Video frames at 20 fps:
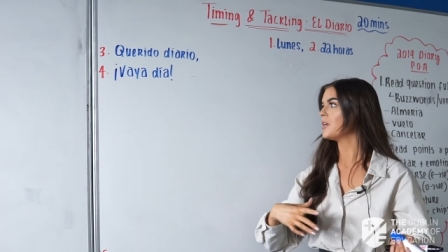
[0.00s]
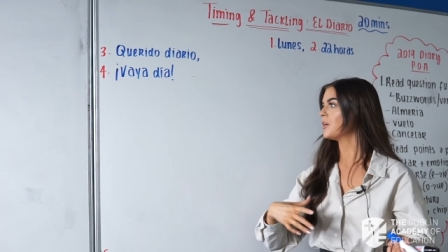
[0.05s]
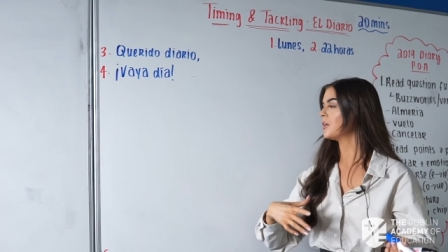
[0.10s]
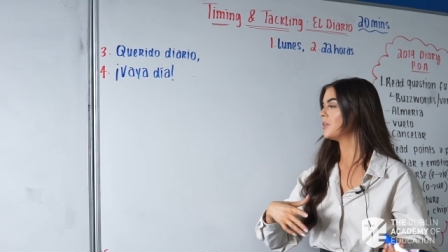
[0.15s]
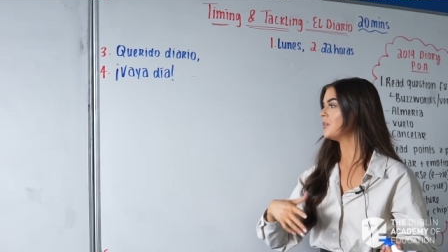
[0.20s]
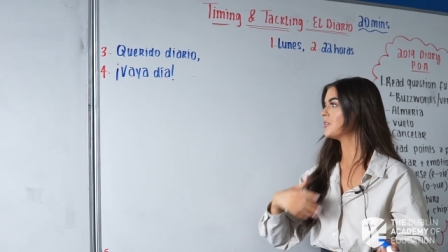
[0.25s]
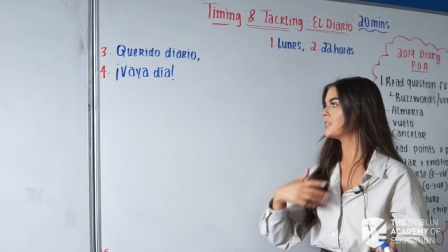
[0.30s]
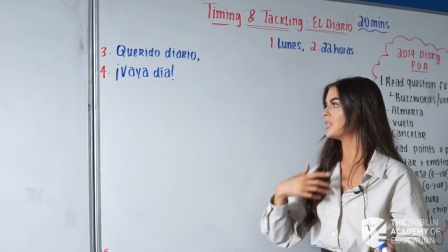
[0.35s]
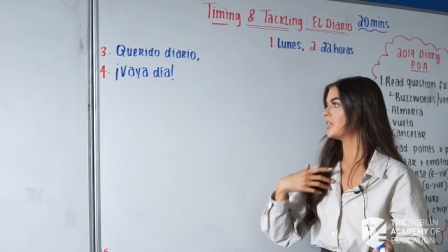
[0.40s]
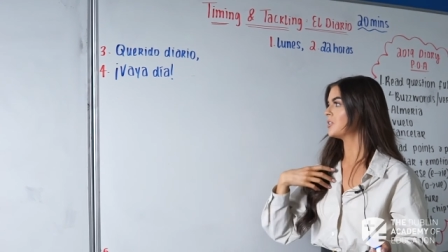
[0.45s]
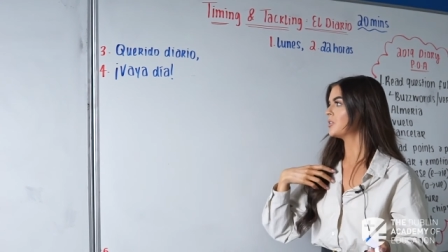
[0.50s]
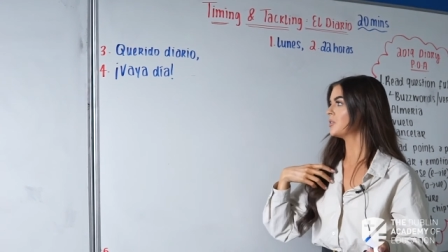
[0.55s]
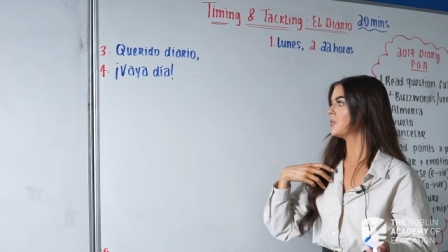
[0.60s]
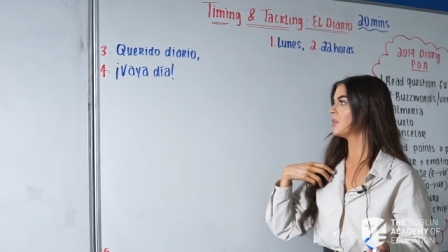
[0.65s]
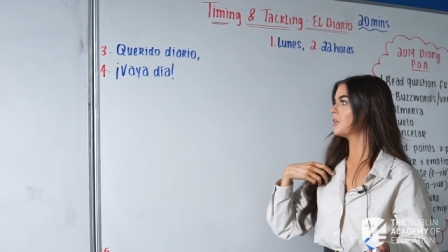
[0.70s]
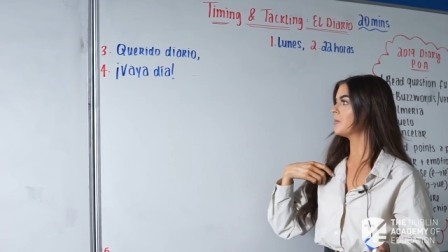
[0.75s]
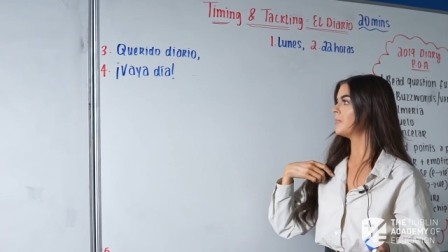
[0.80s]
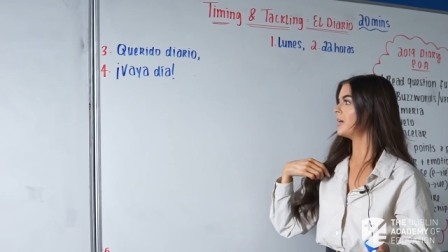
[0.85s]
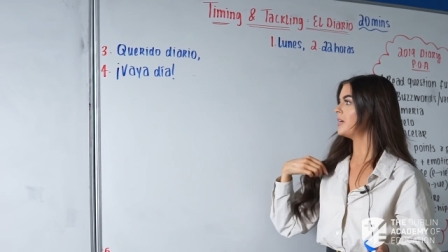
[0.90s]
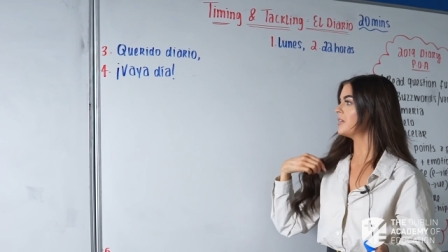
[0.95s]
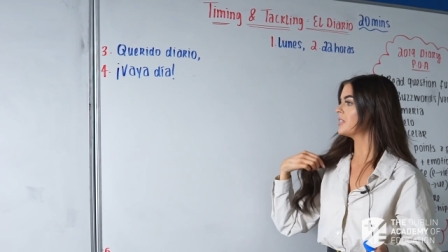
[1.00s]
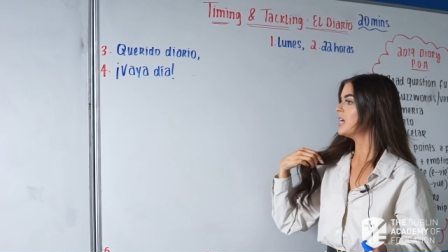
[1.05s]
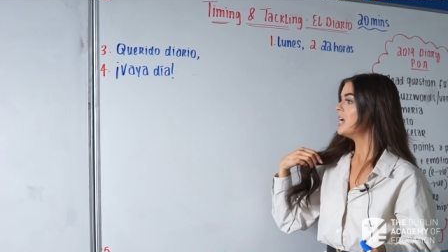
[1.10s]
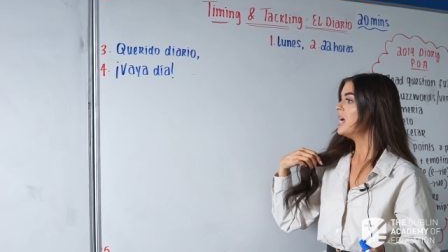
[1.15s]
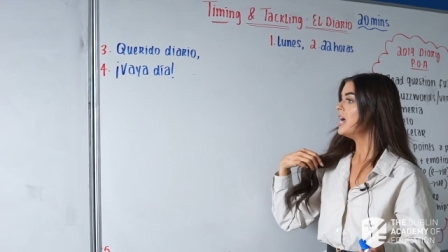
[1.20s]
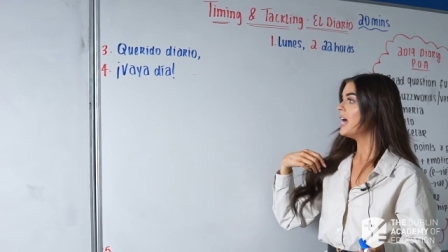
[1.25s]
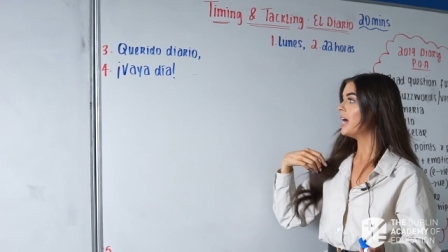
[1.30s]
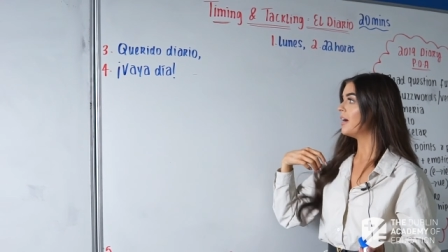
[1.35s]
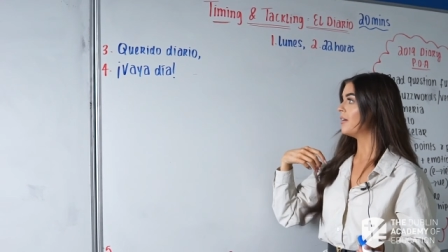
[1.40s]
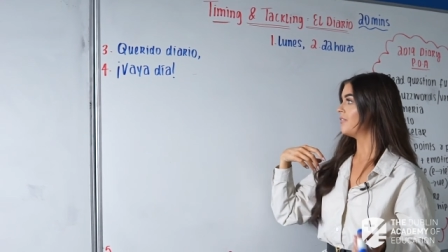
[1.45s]
You can use that to talk about
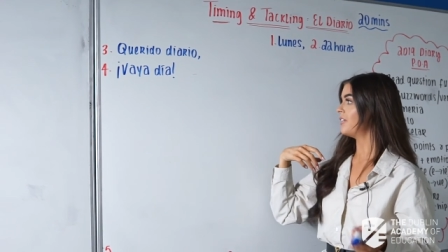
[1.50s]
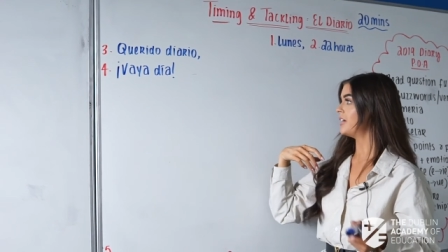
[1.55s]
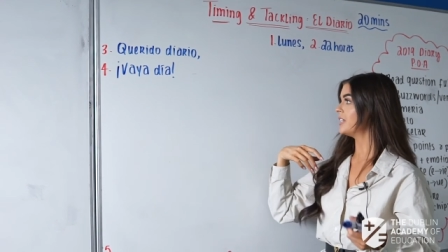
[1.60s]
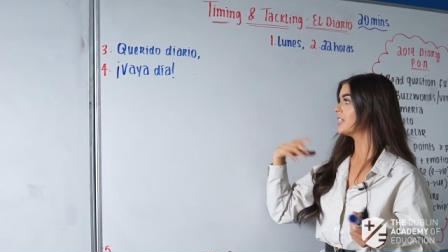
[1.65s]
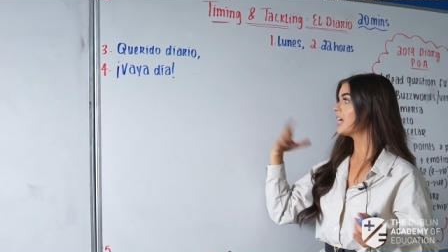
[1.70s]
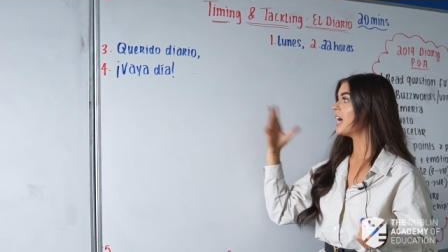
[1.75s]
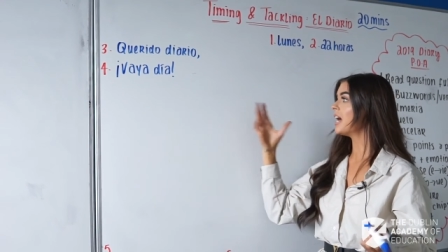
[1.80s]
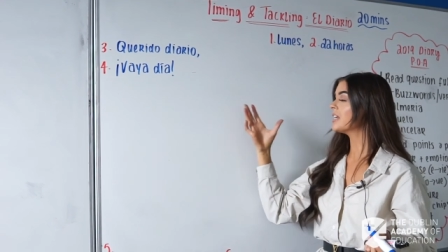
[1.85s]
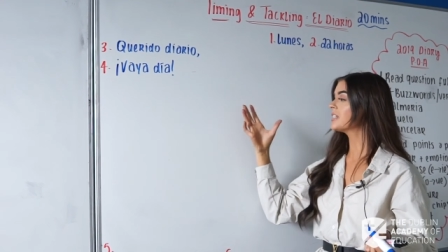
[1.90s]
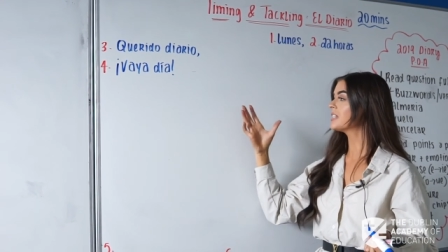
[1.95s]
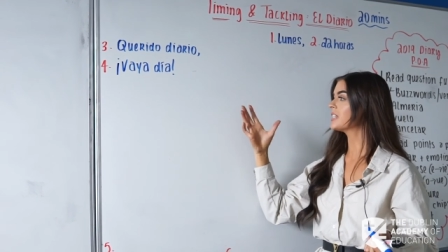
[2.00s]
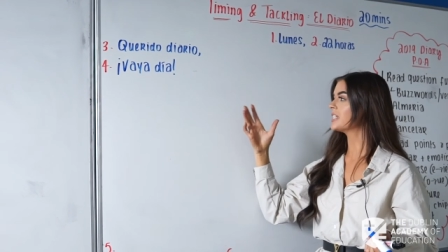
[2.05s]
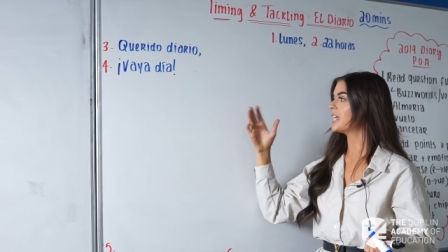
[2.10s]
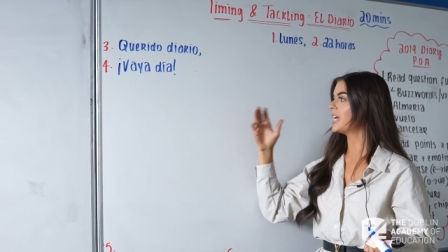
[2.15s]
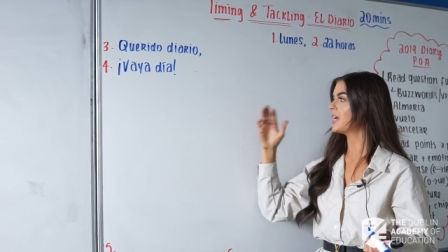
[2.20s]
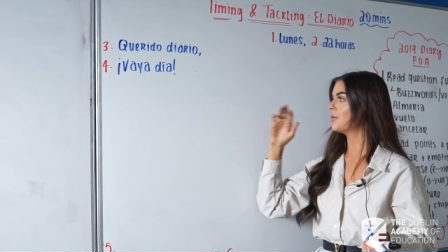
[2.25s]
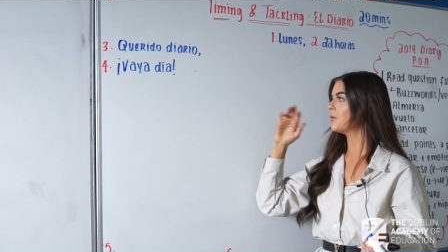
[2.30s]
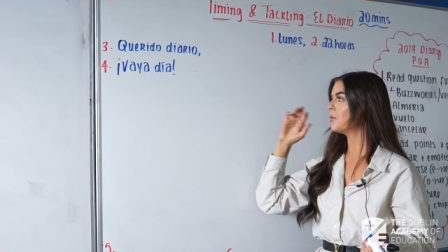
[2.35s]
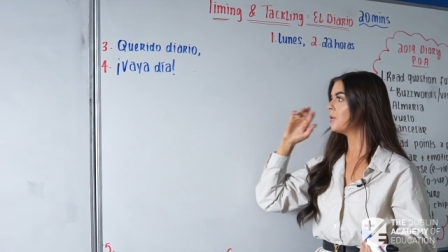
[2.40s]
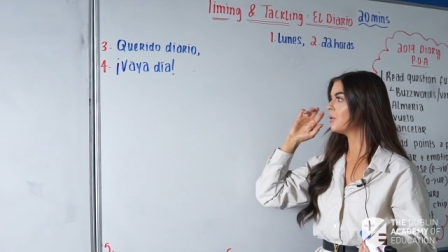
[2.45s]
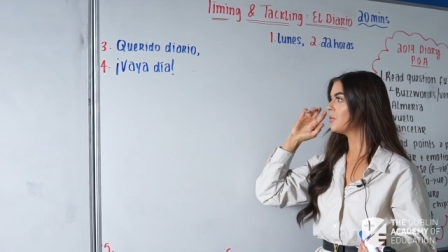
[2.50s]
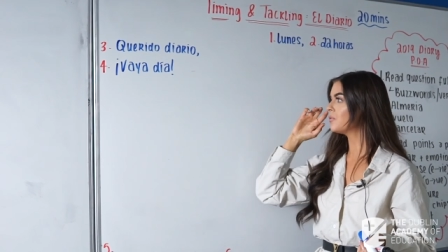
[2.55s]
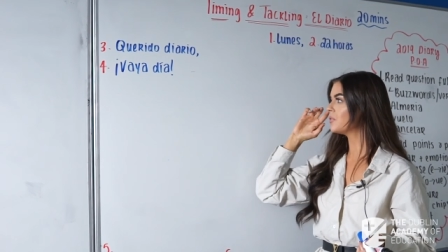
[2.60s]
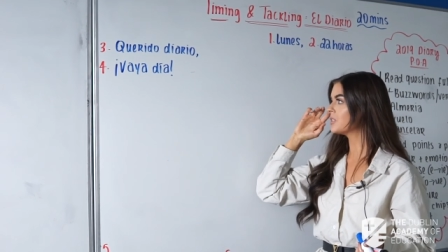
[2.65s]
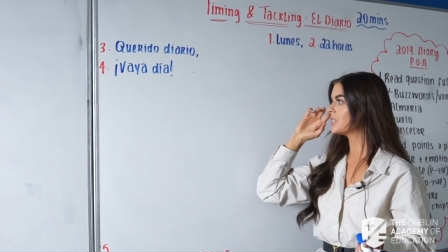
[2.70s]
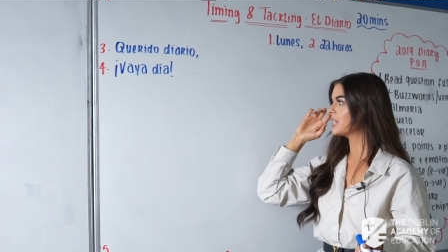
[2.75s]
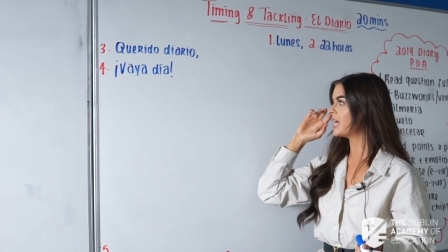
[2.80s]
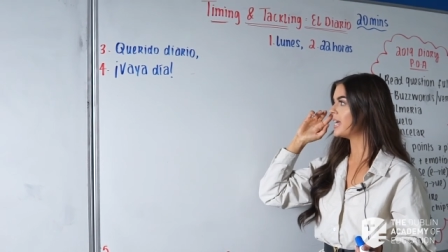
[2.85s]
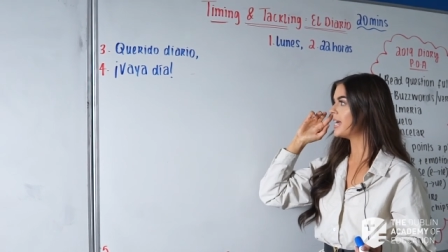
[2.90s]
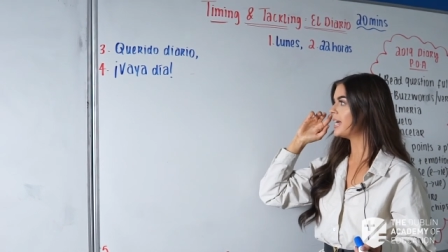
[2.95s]
a fantastic day, an
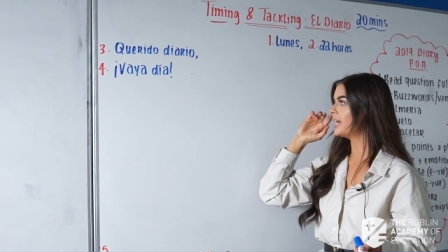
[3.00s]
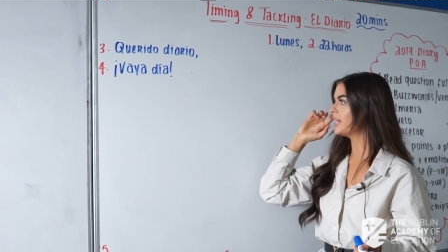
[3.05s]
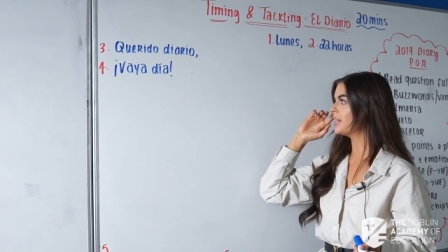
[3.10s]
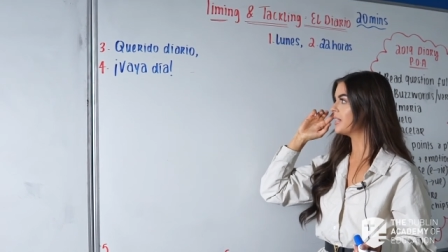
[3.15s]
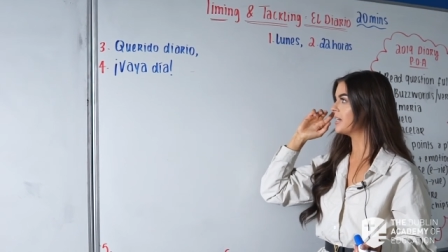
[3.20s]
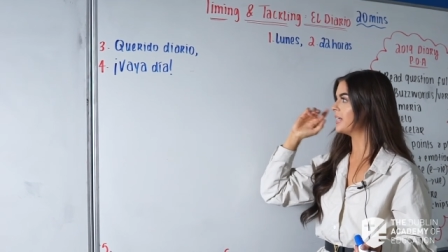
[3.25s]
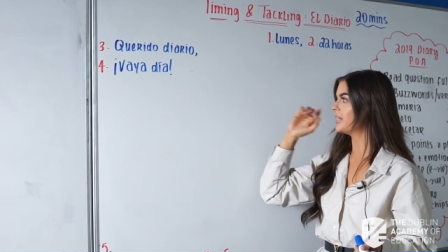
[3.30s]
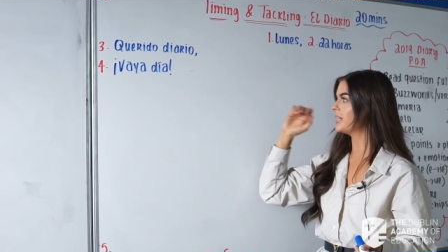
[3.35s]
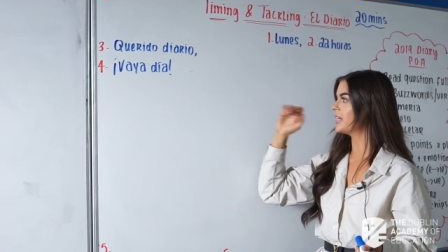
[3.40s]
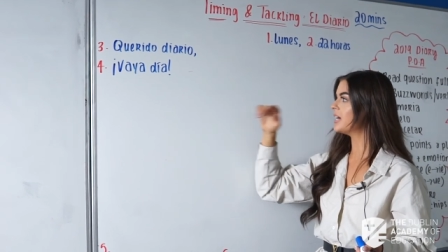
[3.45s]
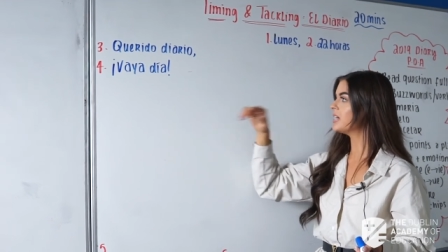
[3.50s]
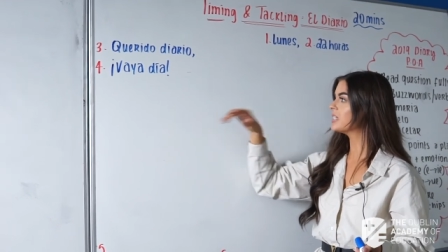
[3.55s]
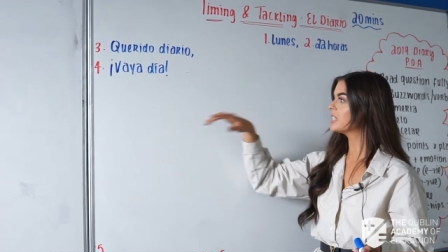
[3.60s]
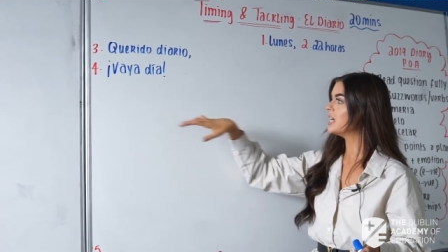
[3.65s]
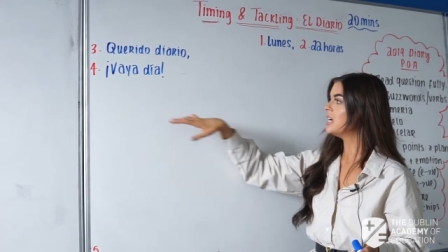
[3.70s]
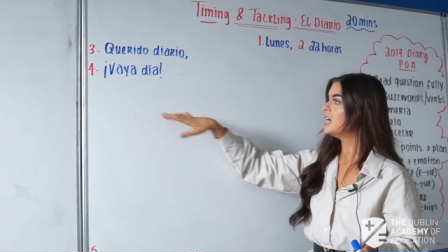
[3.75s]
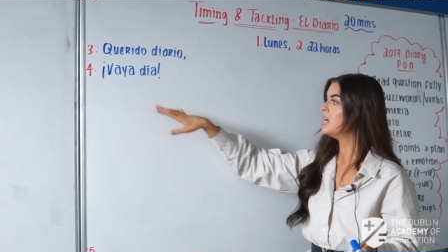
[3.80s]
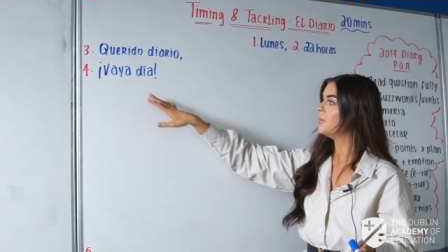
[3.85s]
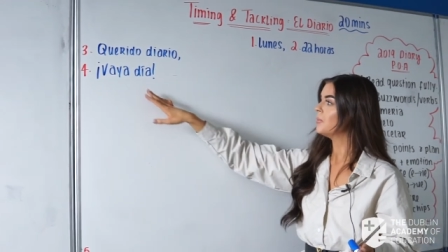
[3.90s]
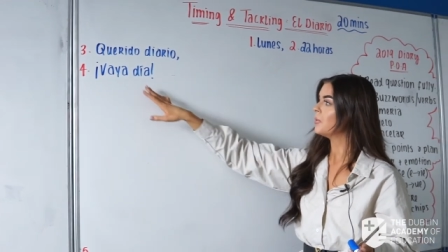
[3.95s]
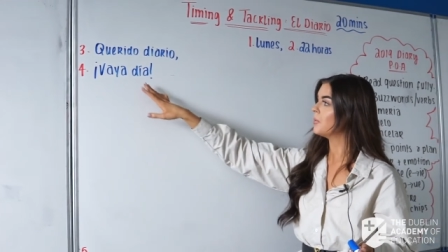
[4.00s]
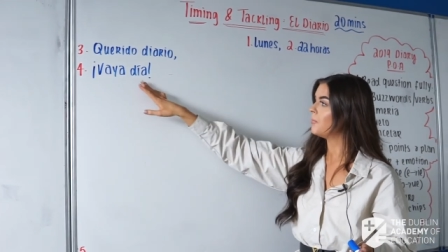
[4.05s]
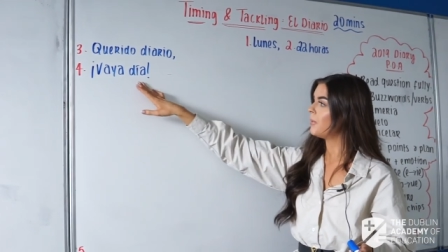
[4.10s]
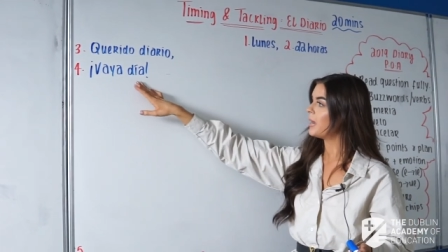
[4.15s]
awful day, anything like that. But